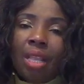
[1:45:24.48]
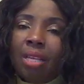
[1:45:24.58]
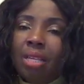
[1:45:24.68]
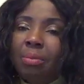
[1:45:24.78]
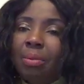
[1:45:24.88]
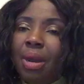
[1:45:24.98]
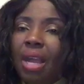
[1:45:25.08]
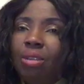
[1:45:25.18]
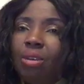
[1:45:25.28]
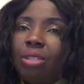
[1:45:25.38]

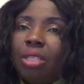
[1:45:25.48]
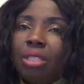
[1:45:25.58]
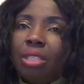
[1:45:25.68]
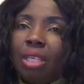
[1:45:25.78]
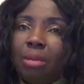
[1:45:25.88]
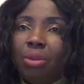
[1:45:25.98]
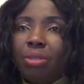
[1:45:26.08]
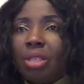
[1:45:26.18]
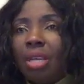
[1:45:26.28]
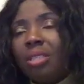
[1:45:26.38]
Libragados and
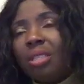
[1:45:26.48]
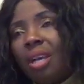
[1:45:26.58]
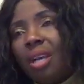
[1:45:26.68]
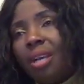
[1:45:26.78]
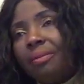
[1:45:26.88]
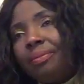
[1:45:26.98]
terribles cantaha.